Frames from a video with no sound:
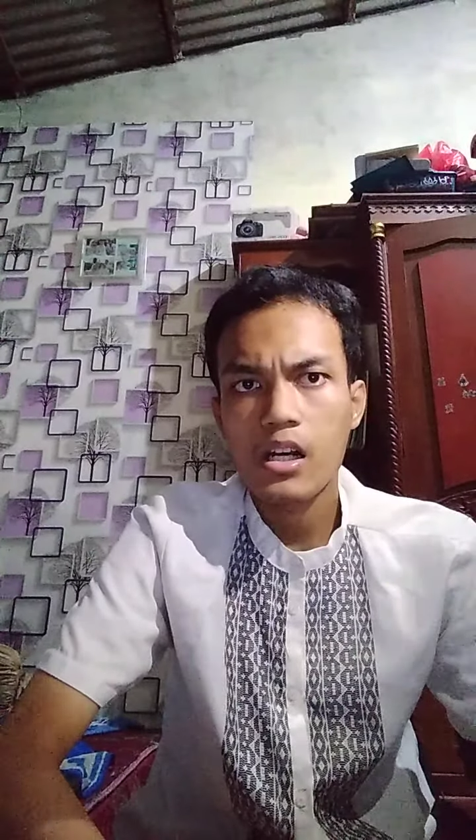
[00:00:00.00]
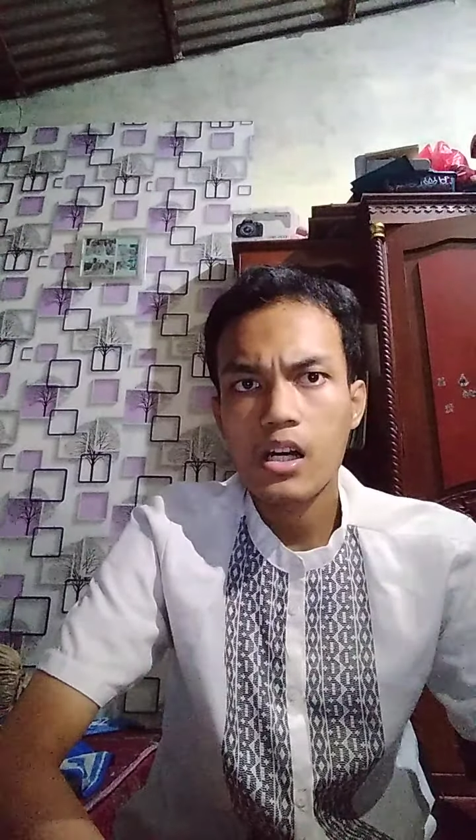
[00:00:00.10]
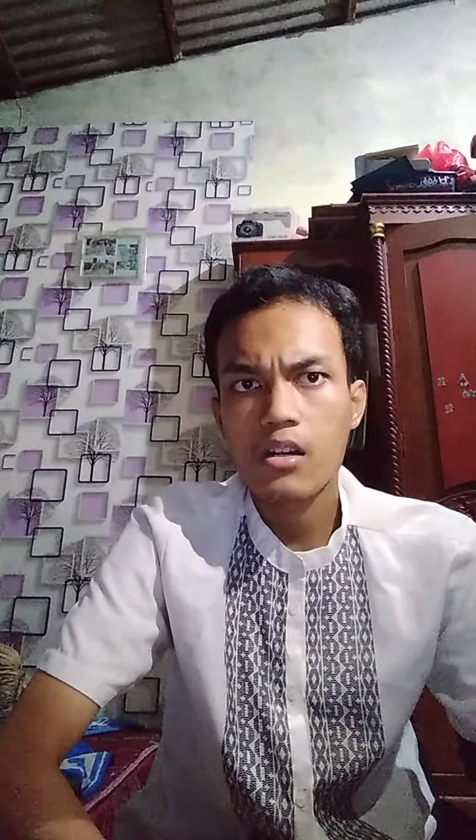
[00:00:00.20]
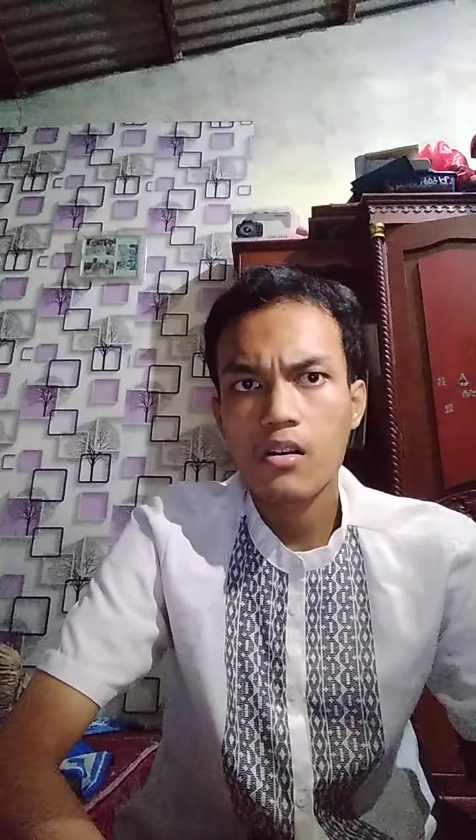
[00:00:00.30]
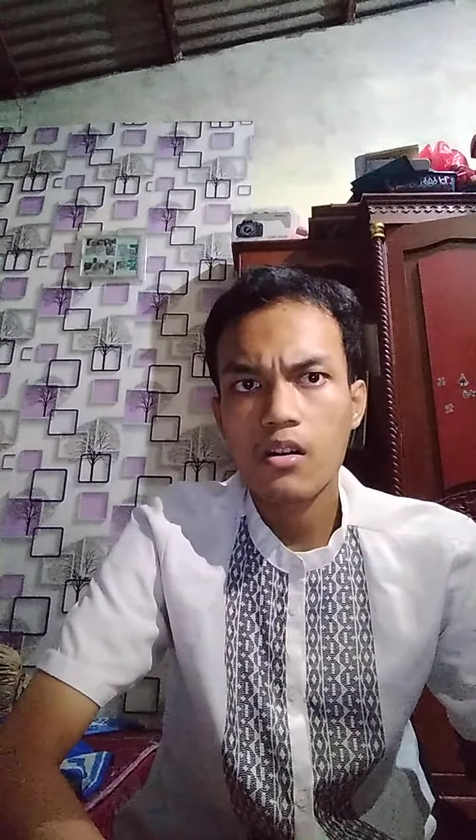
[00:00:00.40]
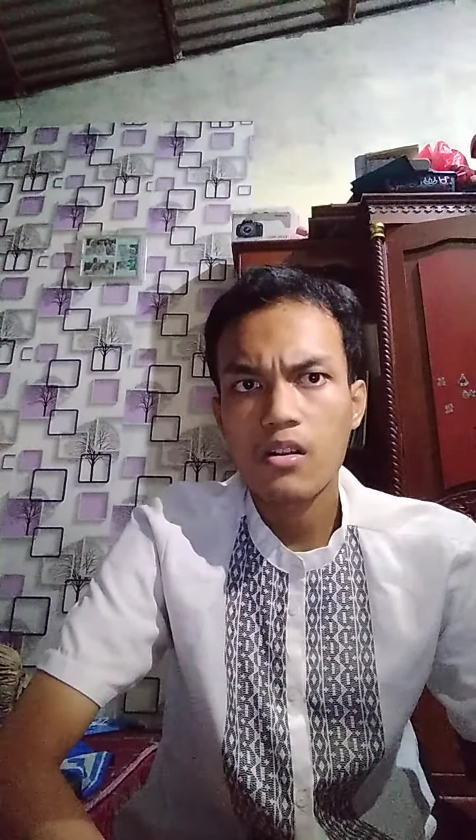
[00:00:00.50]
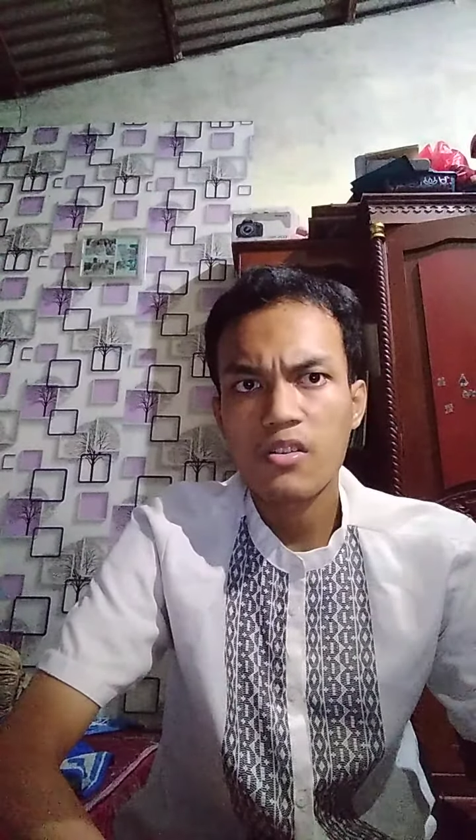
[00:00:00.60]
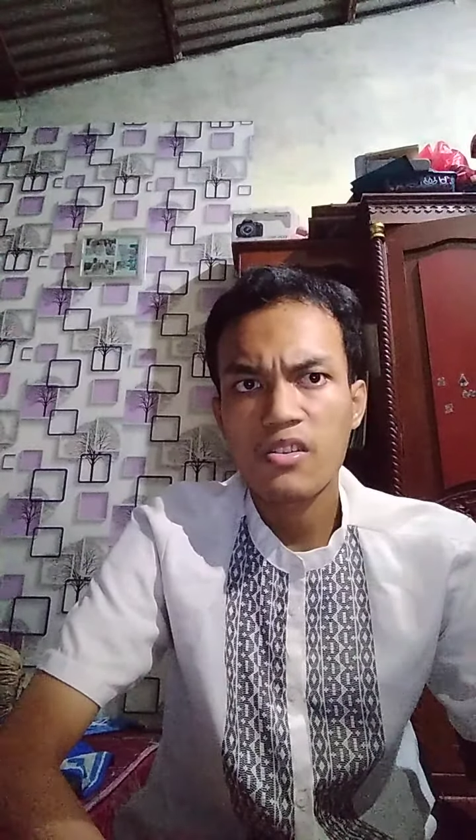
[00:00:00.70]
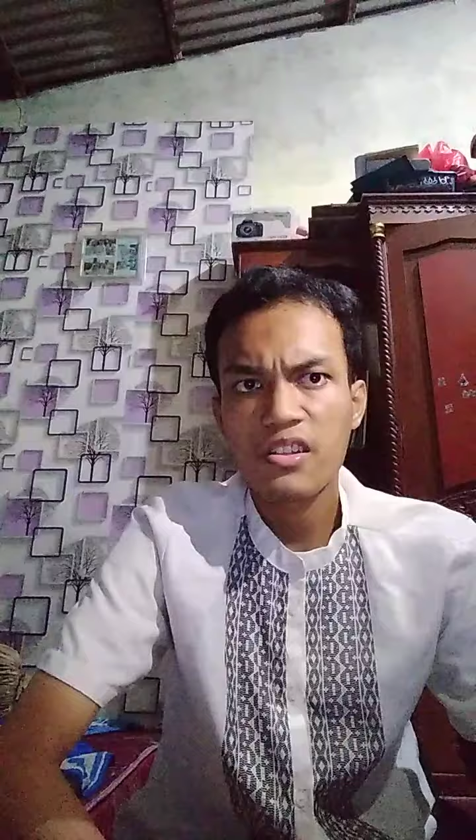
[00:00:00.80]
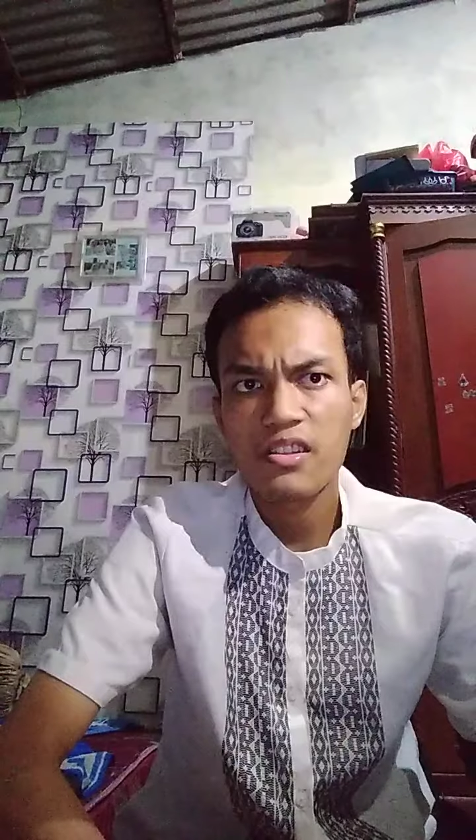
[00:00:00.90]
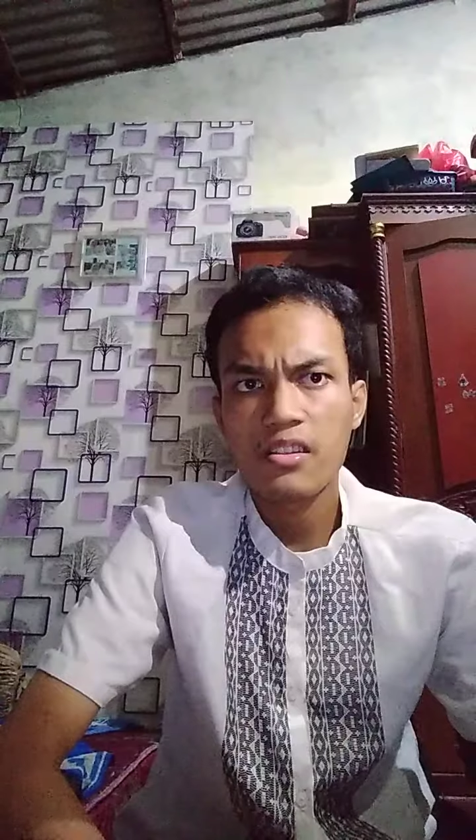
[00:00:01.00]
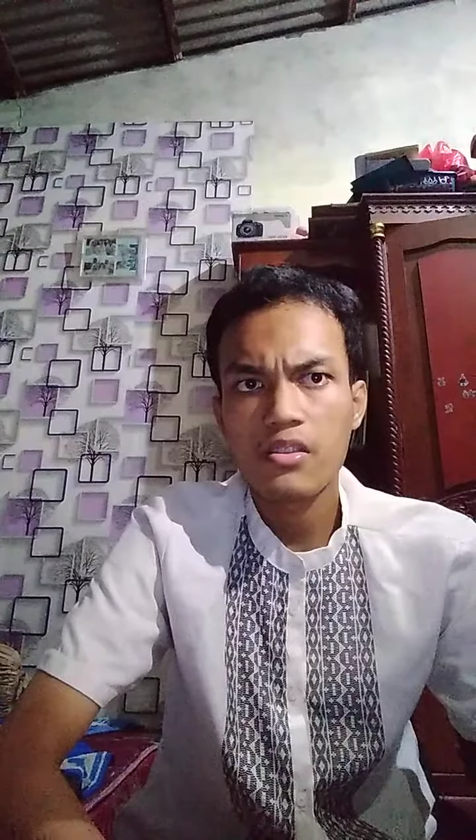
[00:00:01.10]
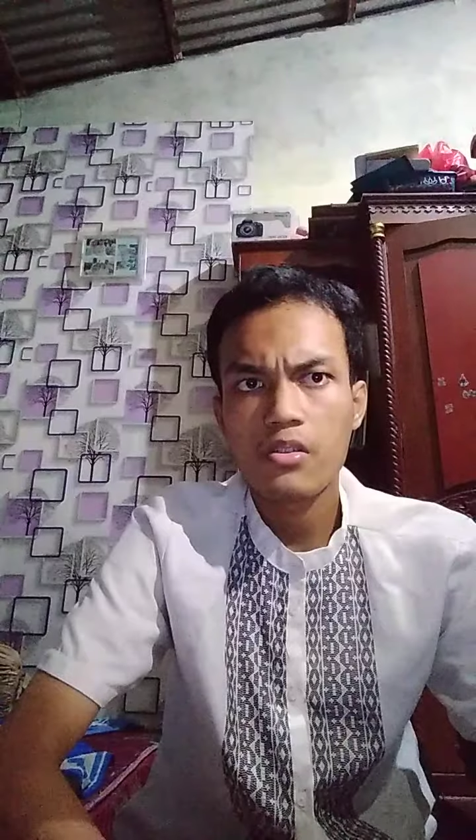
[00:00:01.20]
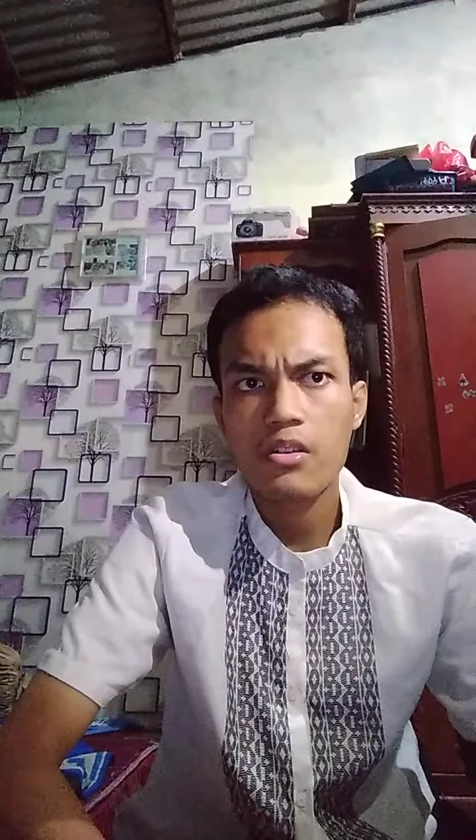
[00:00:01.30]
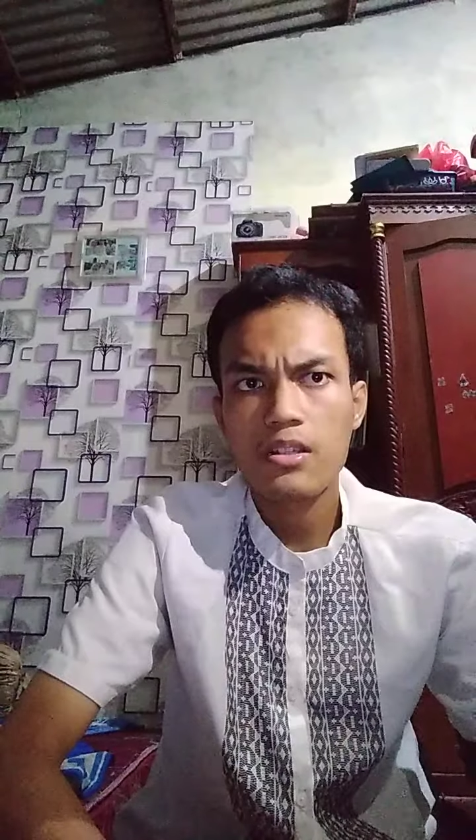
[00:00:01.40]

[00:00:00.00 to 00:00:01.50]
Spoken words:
are all connected to the